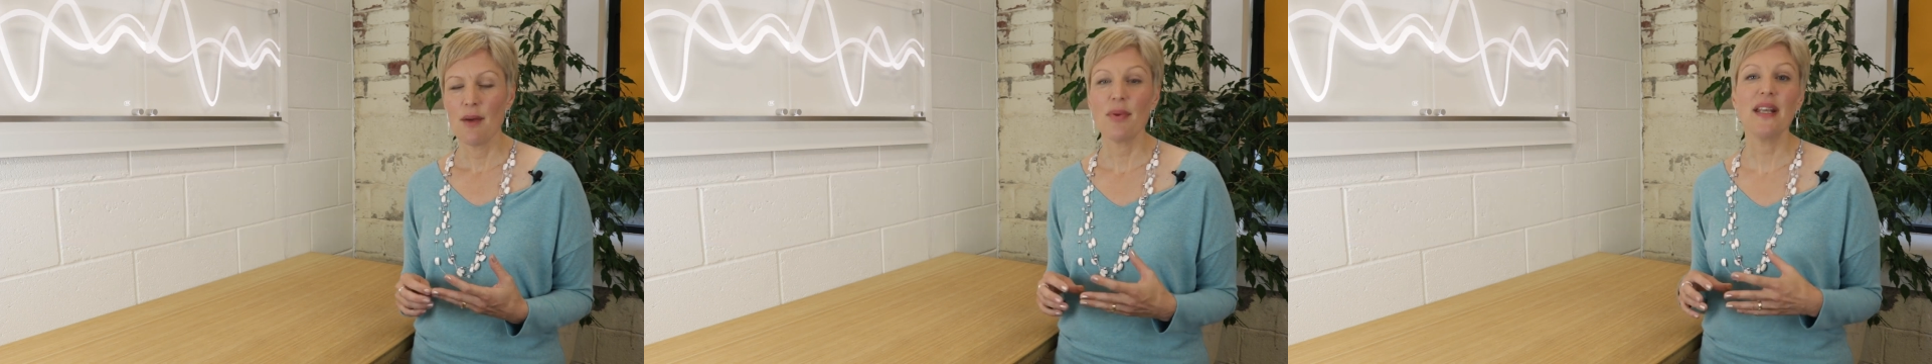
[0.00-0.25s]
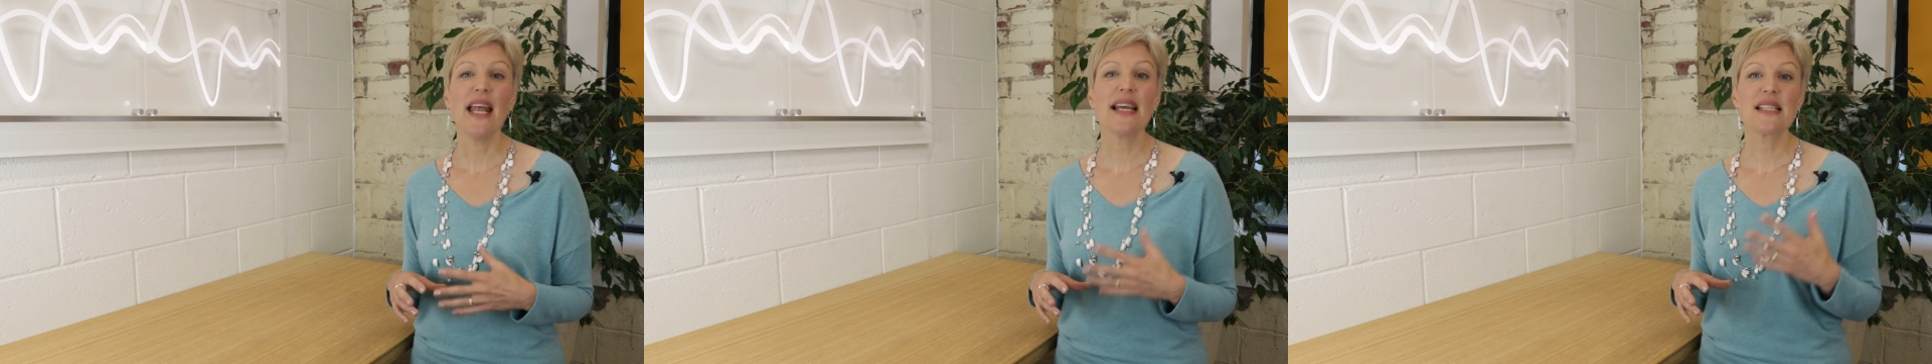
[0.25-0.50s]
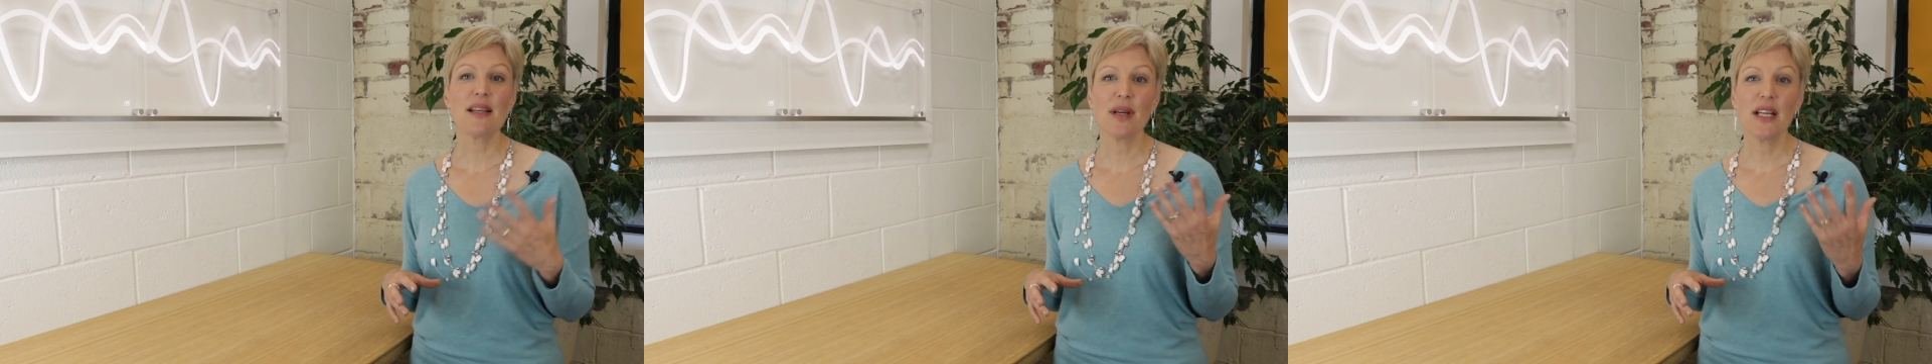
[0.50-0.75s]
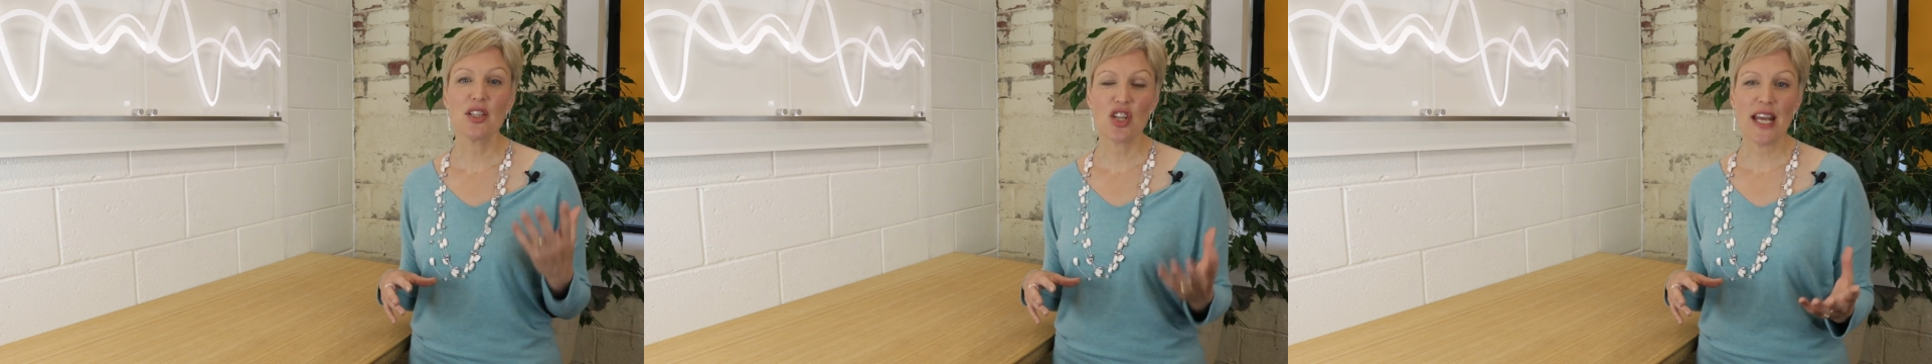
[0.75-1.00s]
But next I'm
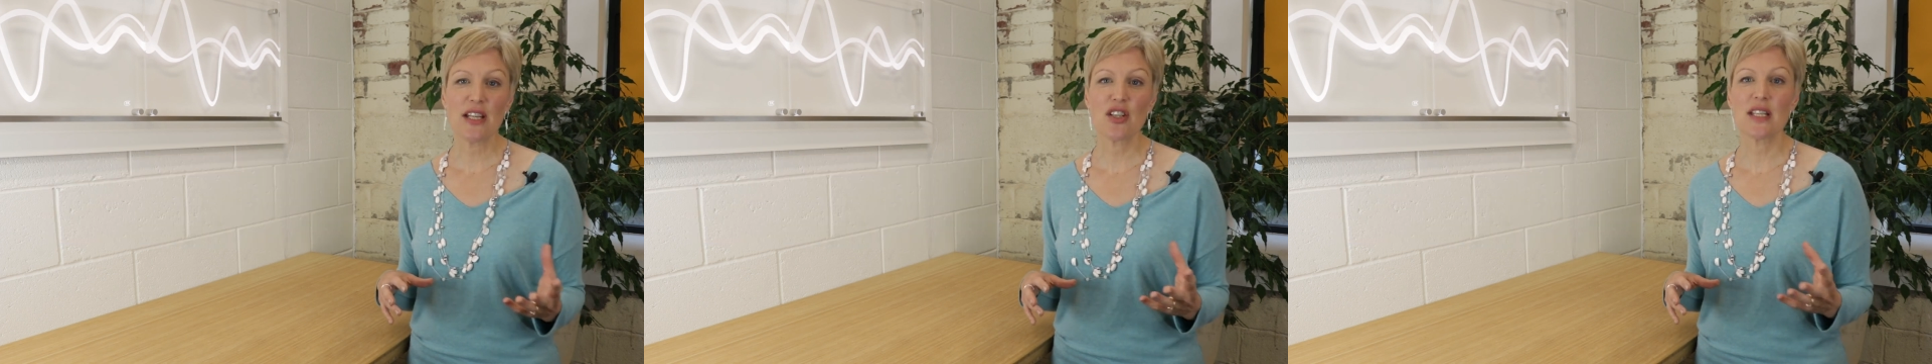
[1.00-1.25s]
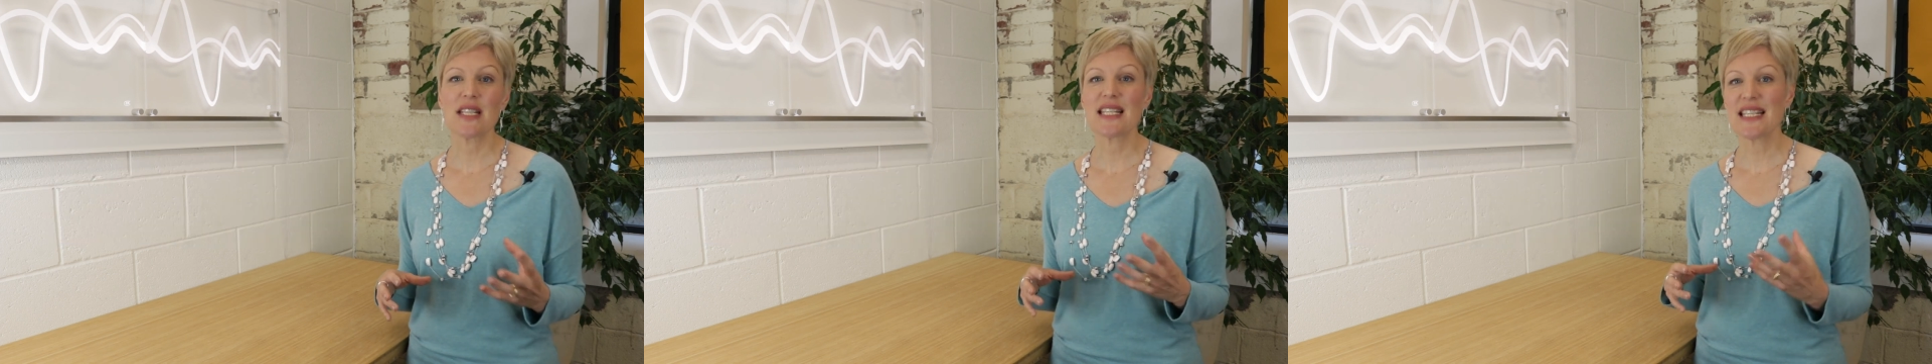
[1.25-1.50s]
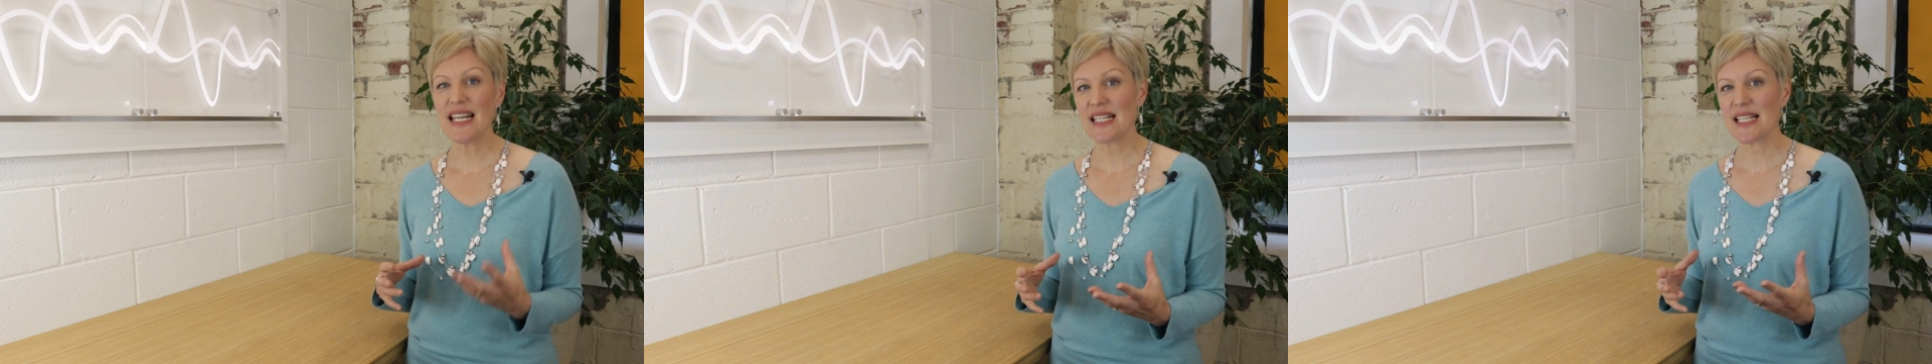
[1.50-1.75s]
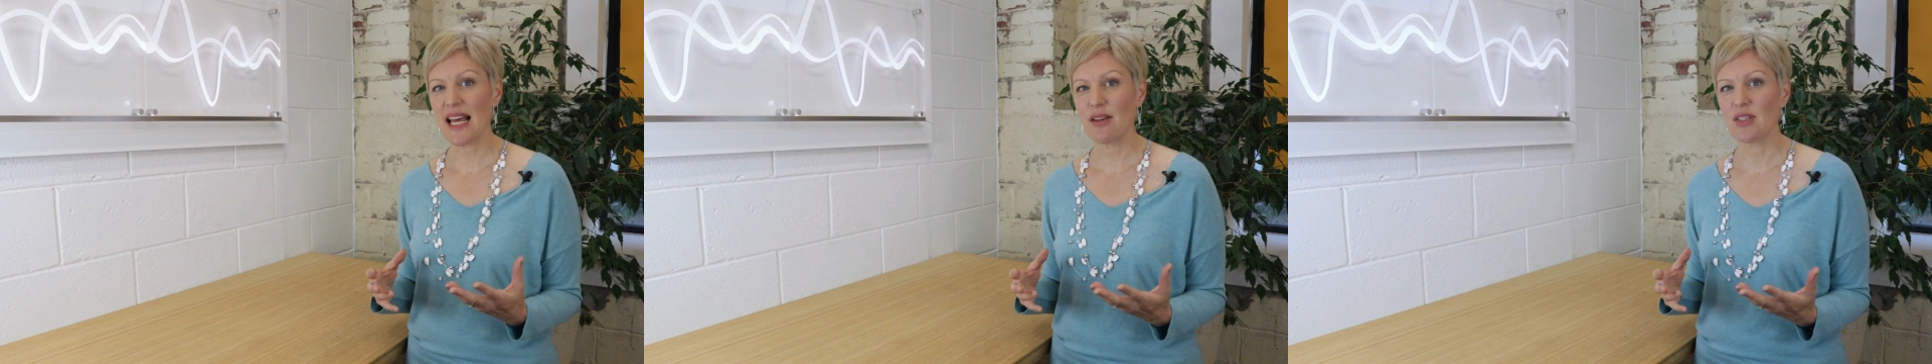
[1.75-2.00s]
going to change it to
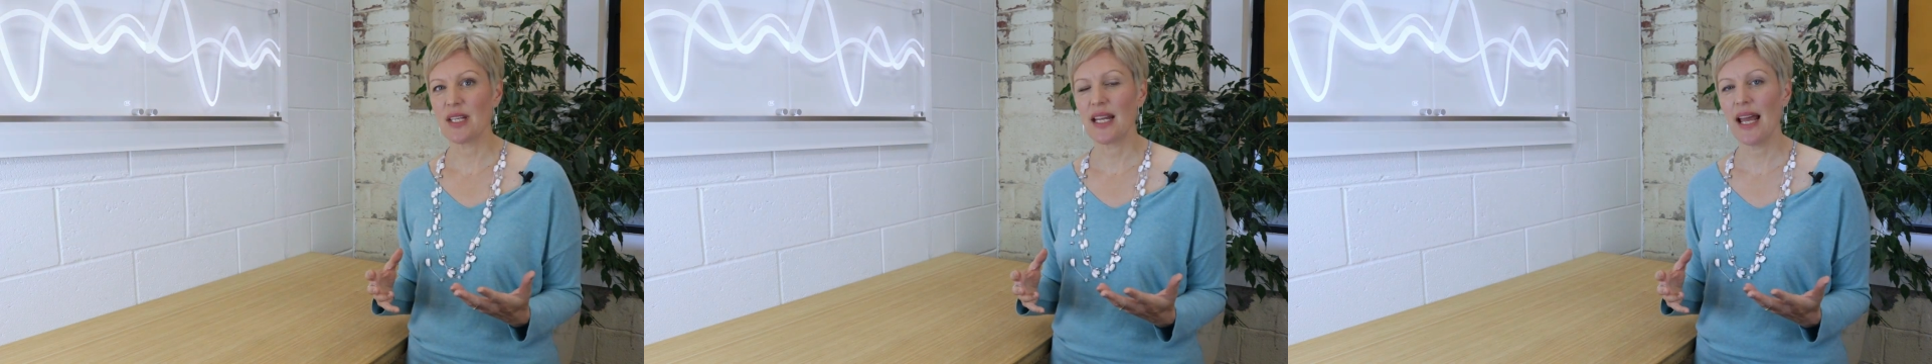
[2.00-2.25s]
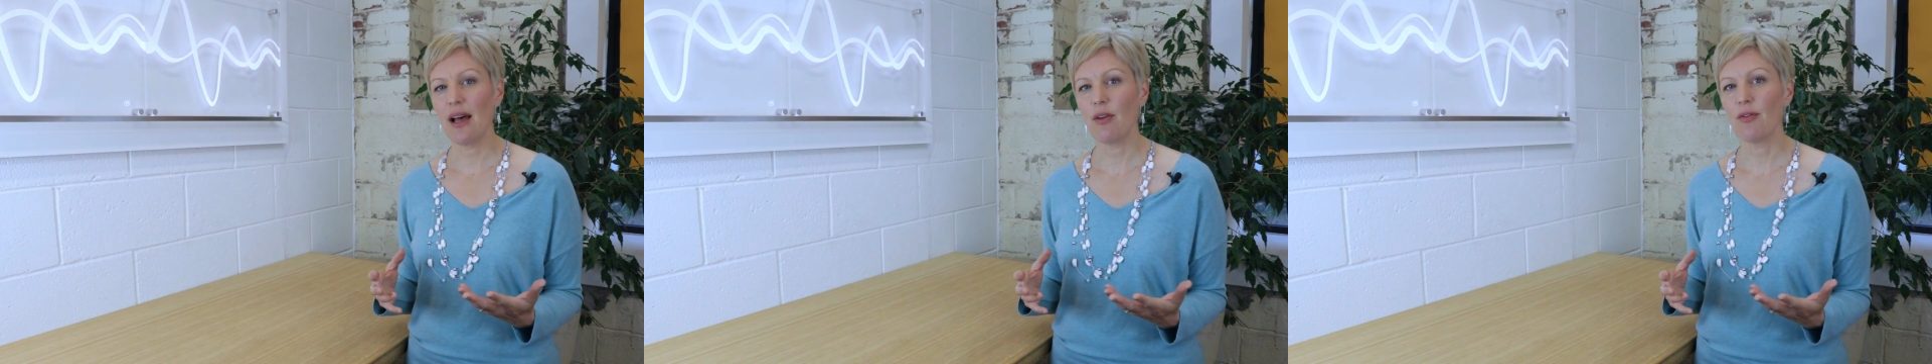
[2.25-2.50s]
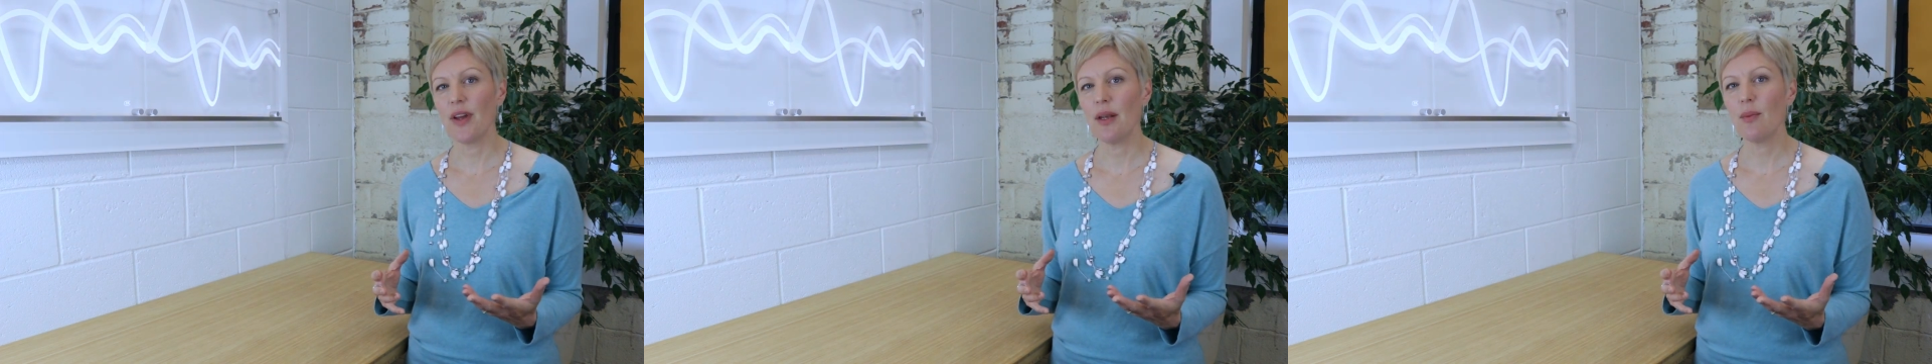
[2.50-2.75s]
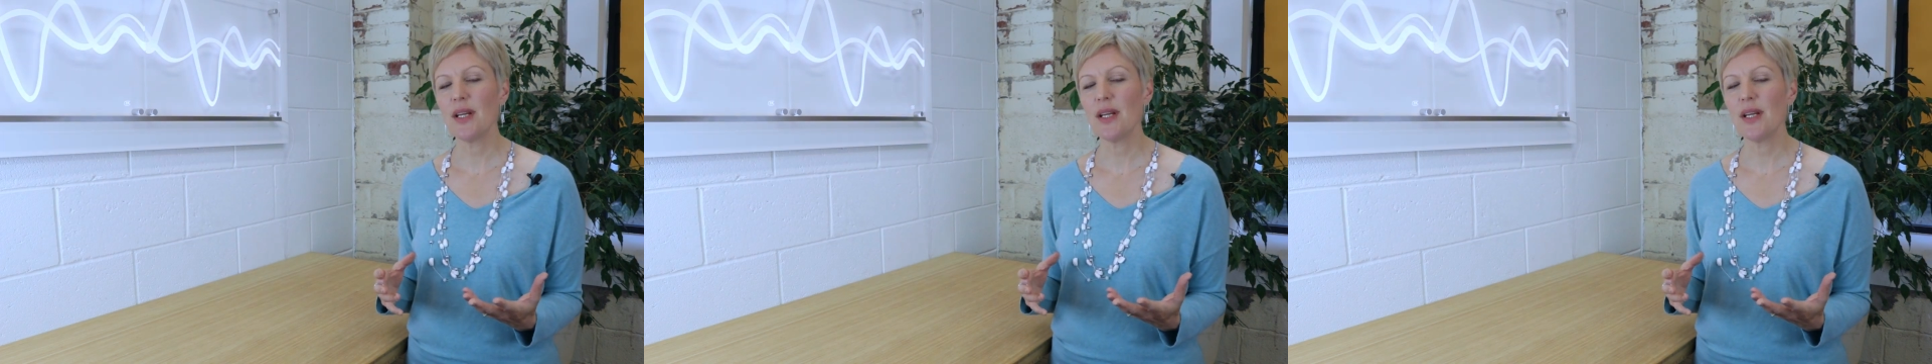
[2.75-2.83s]
6000 Kelvin,